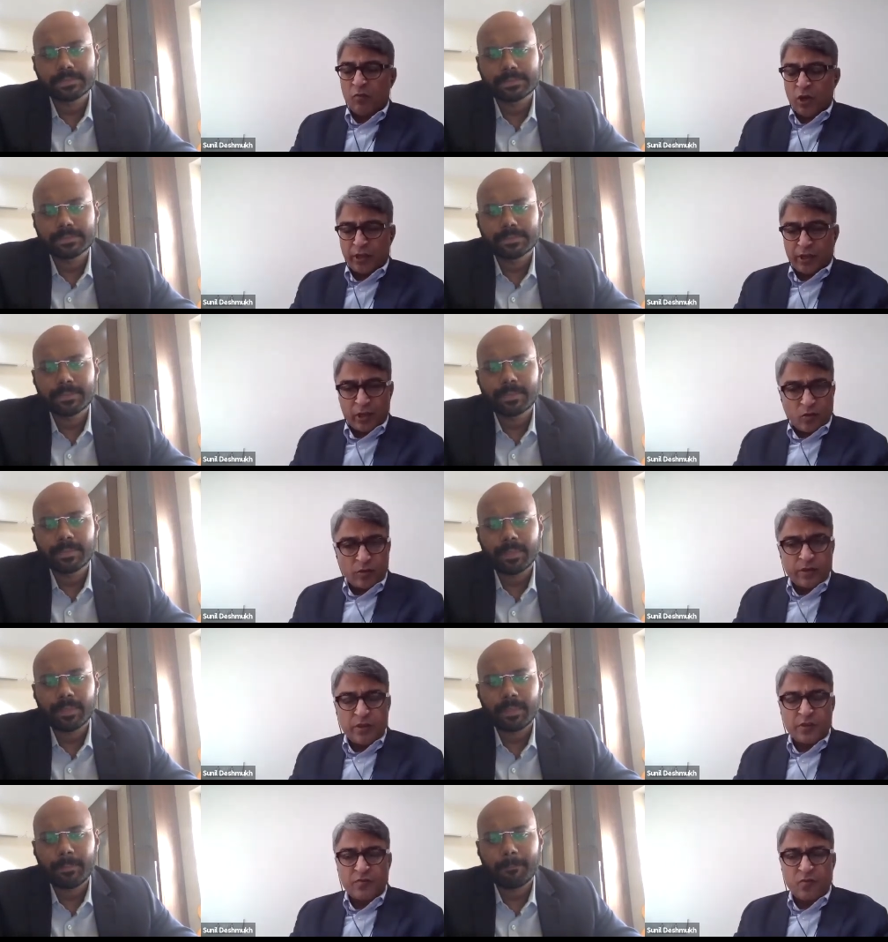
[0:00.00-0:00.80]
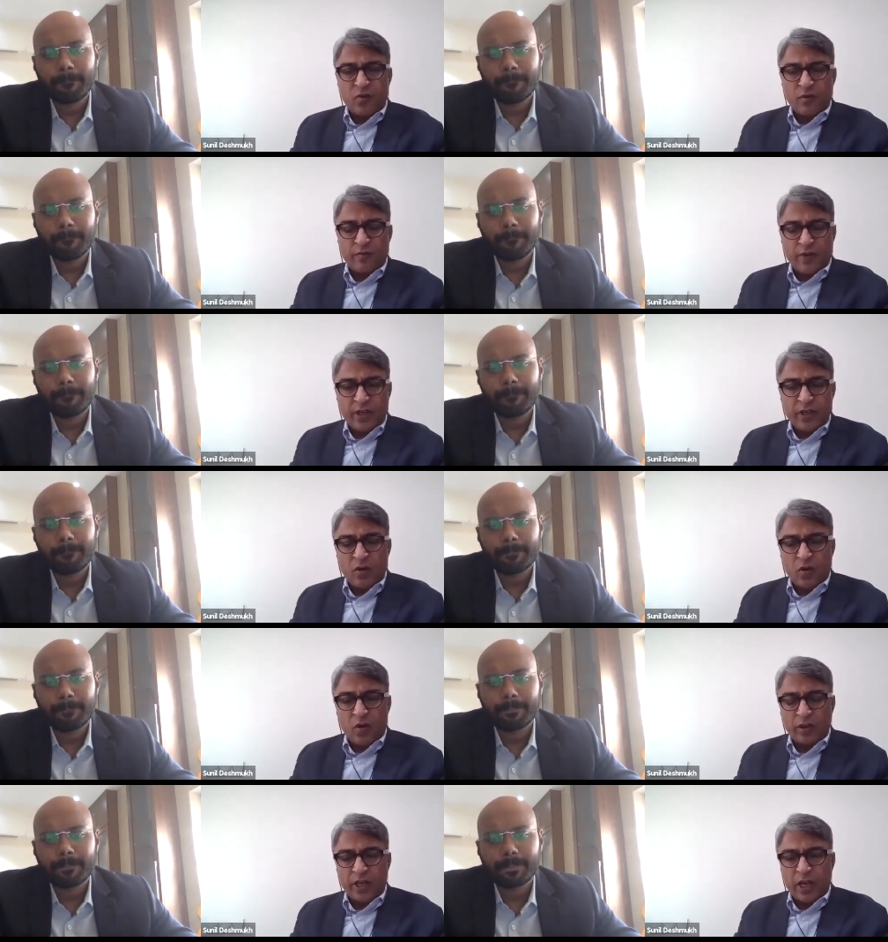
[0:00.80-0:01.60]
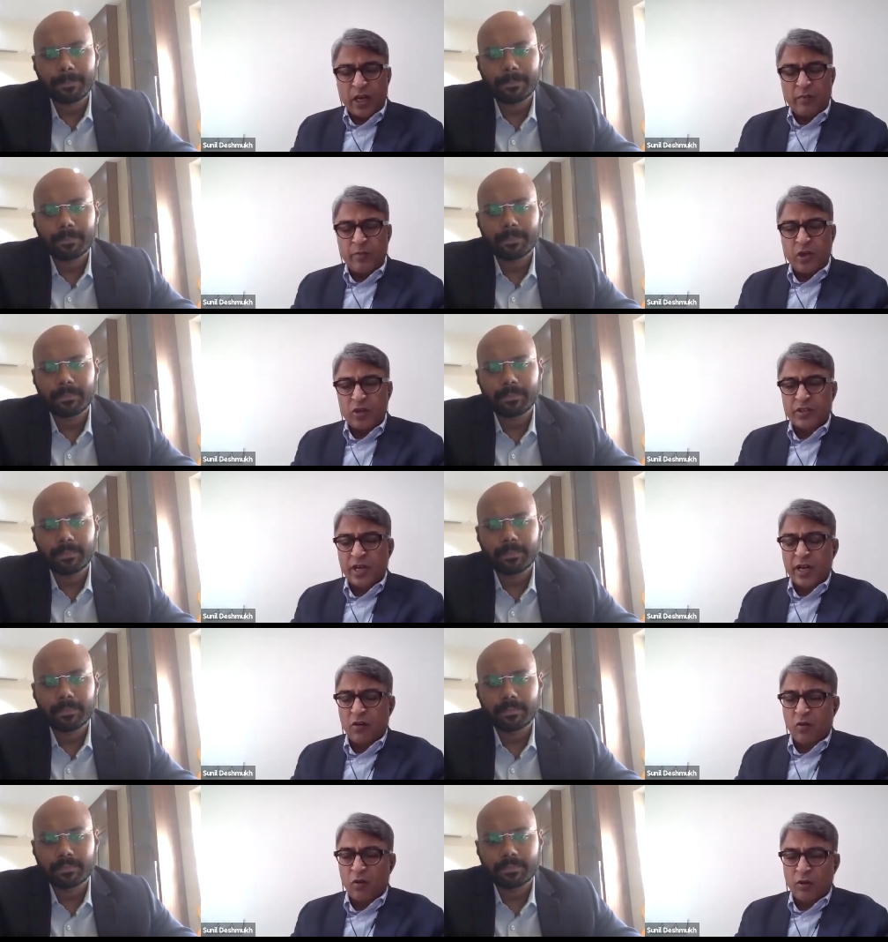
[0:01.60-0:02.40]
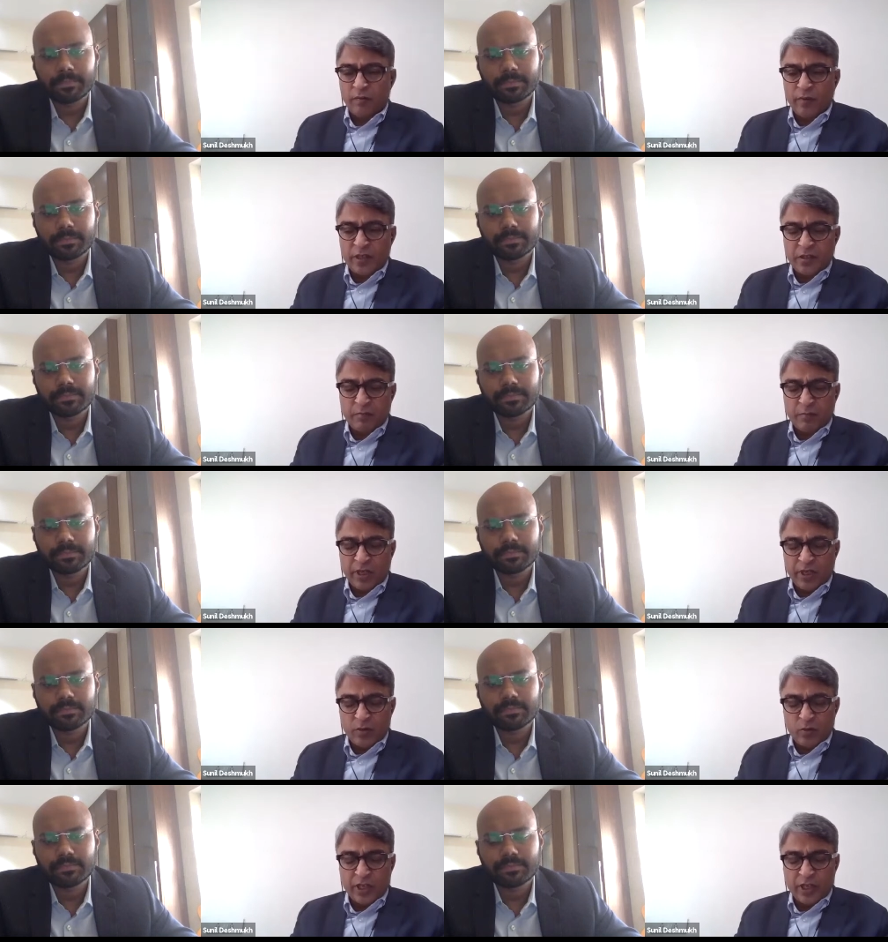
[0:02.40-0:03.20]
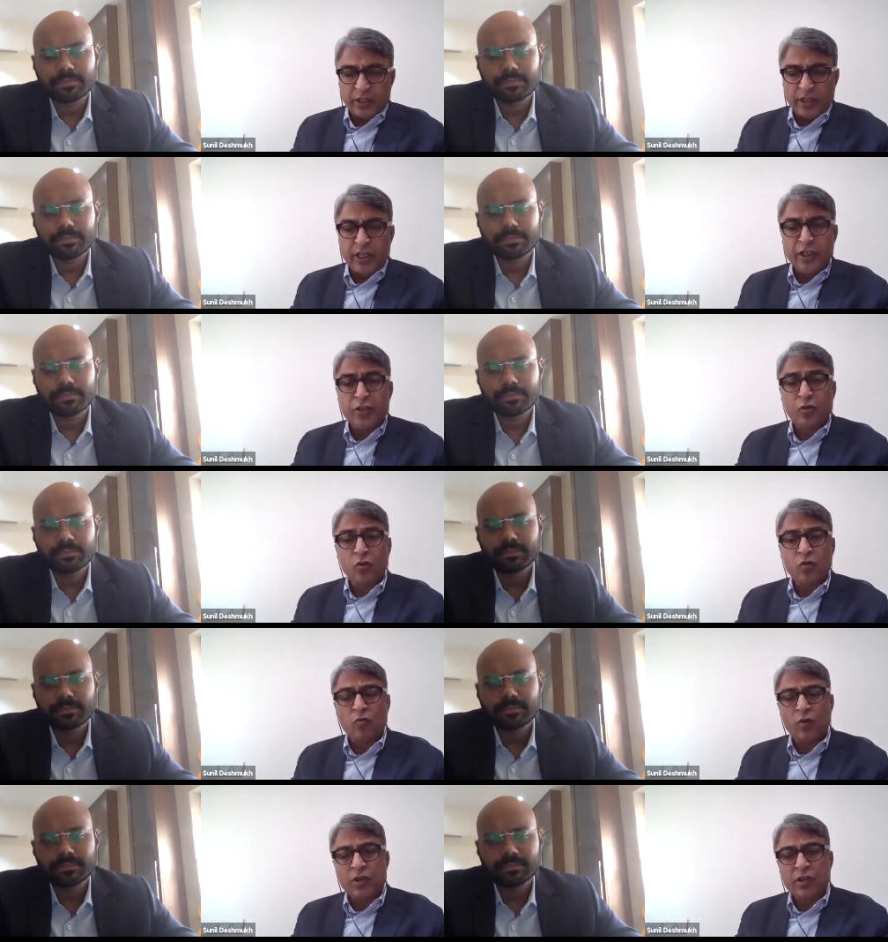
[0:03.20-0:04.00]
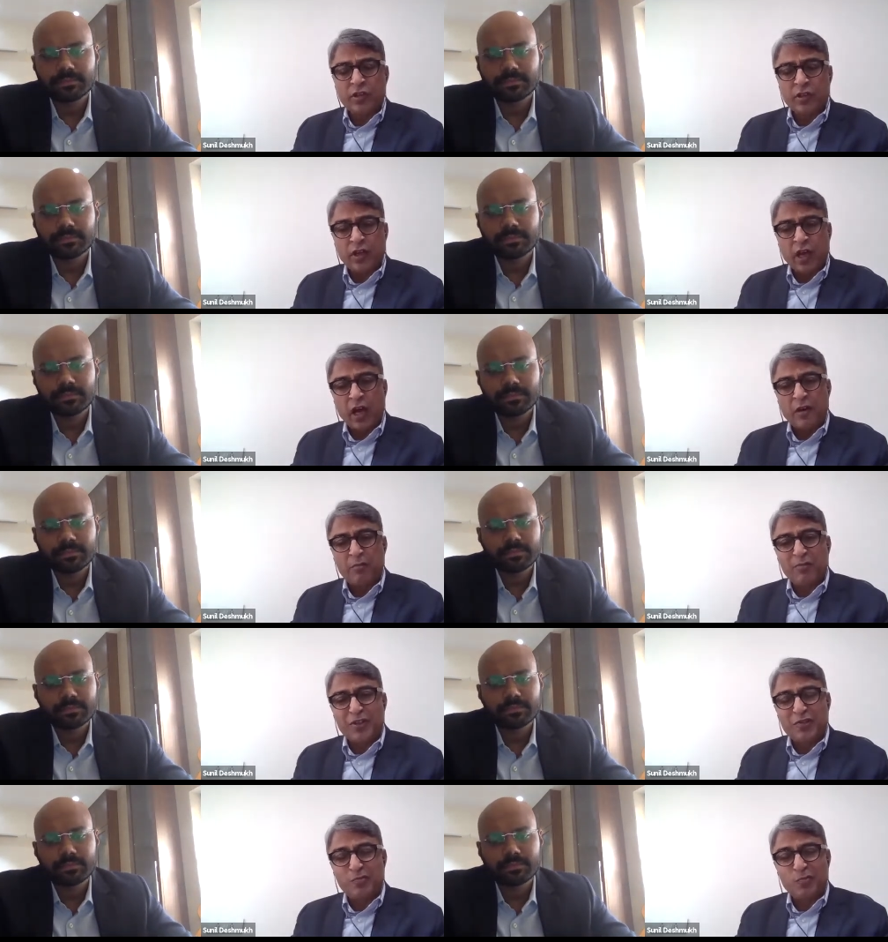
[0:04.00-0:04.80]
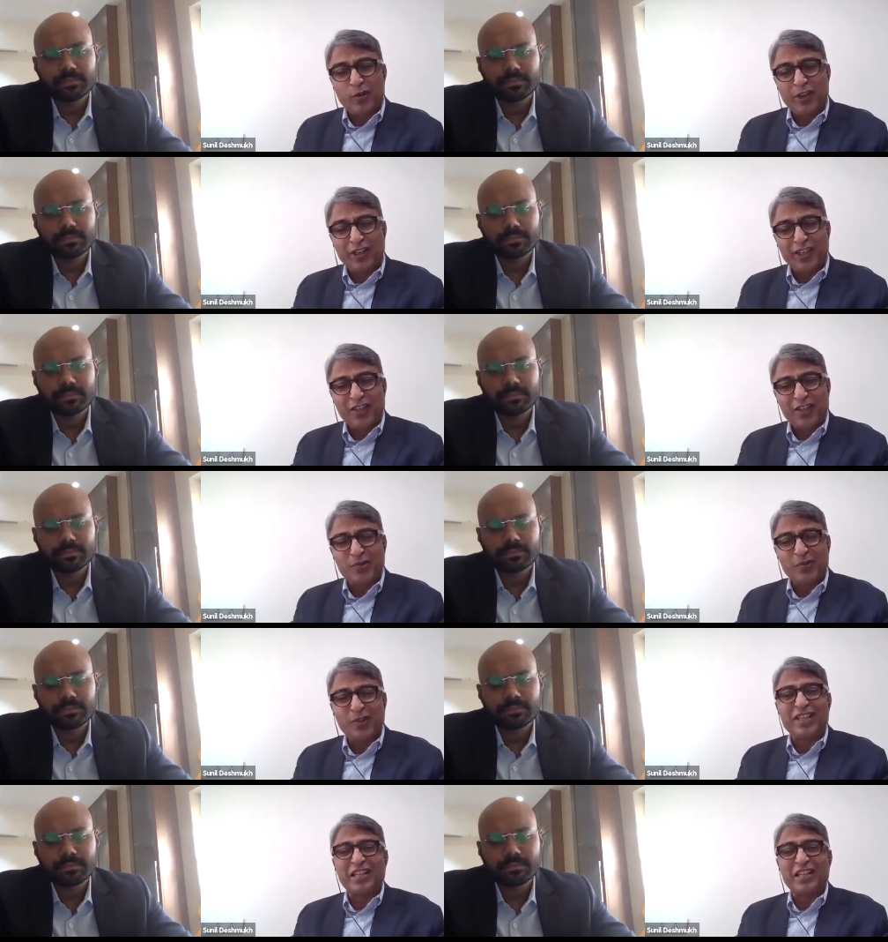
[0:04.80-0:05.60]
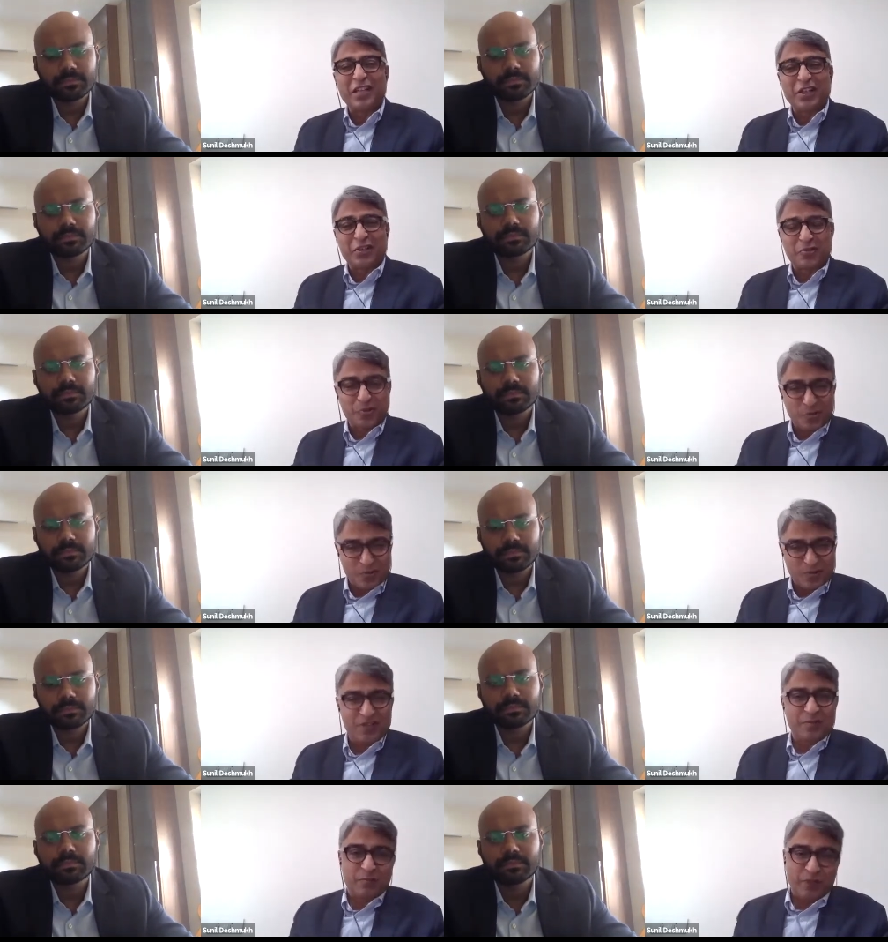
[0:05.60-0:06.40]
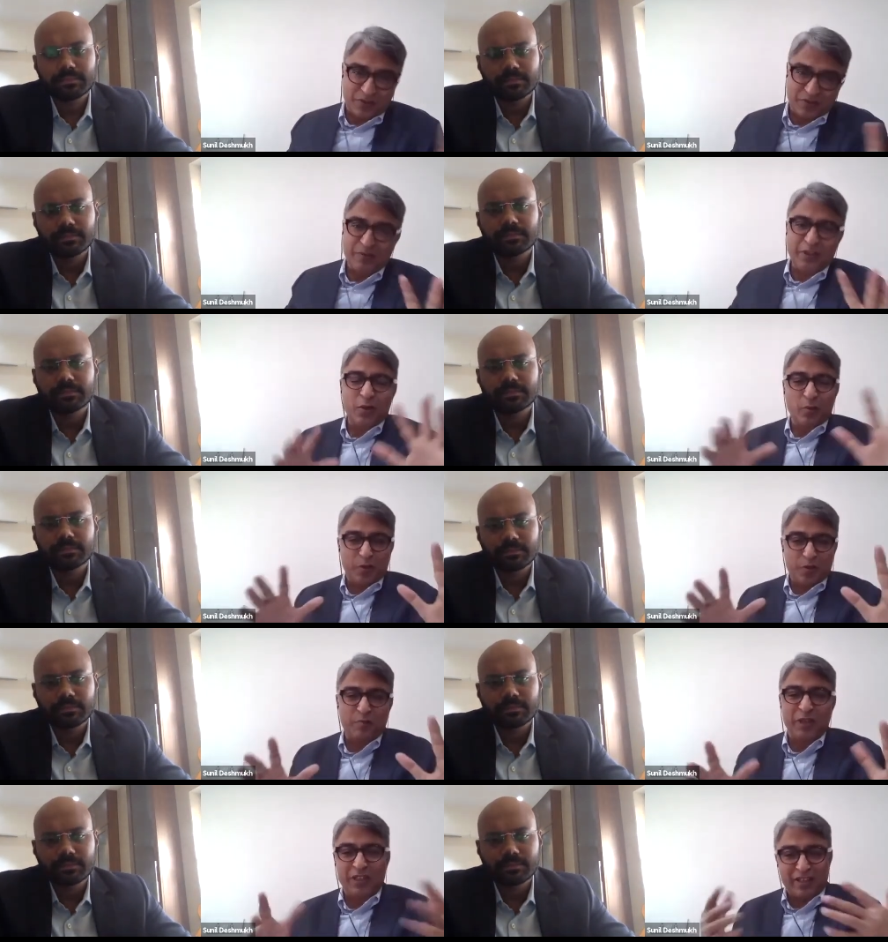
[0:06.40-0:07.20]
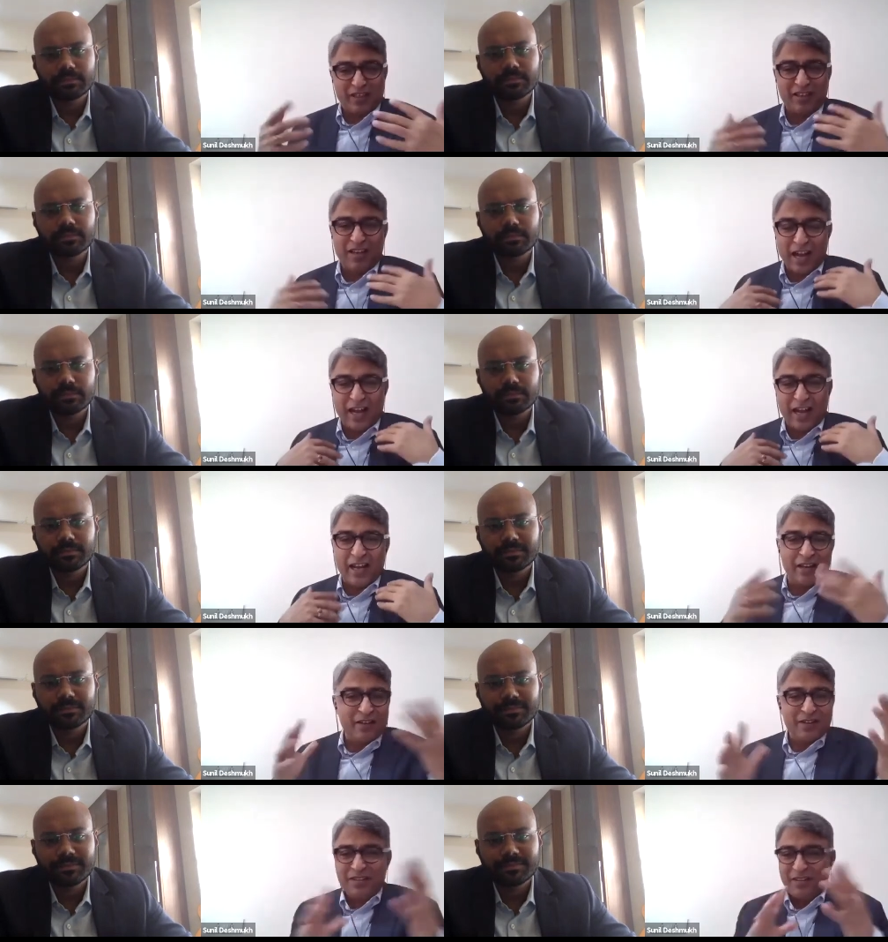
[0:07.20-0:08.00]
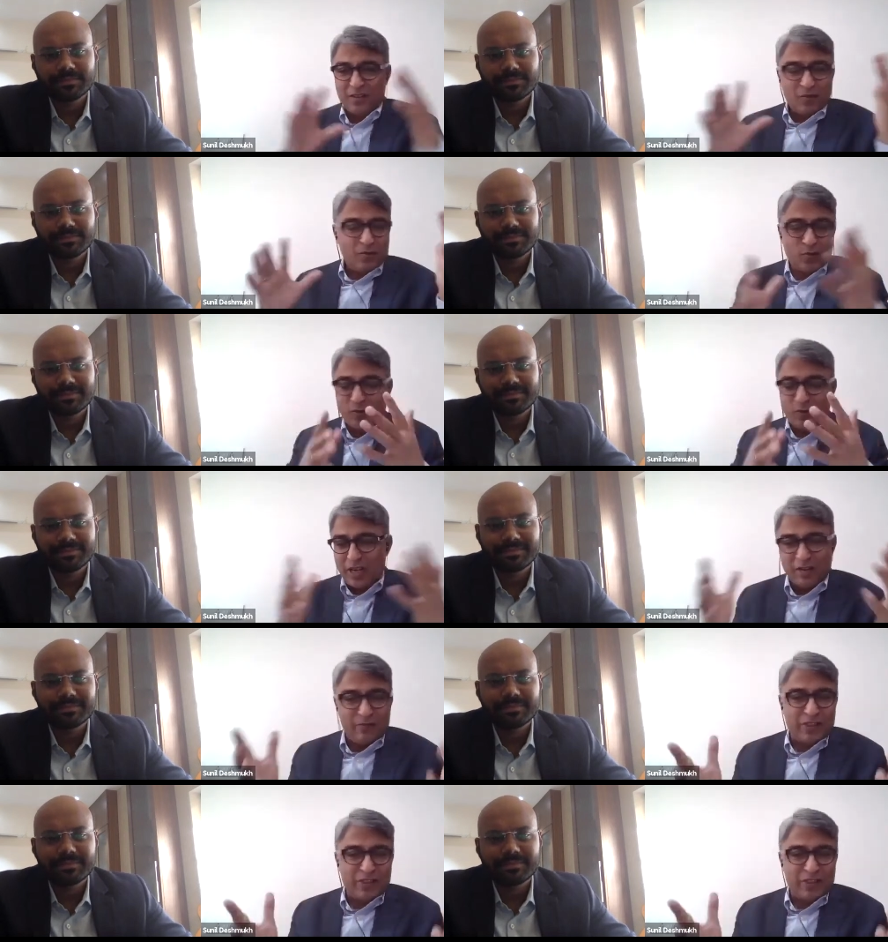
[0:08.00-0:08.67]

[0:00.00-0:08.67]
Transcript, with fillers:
Speaker 1: working on this for a very long time because i have always believed that introverts are much more intellectual than the extroverts means with due respect i mm-hmm.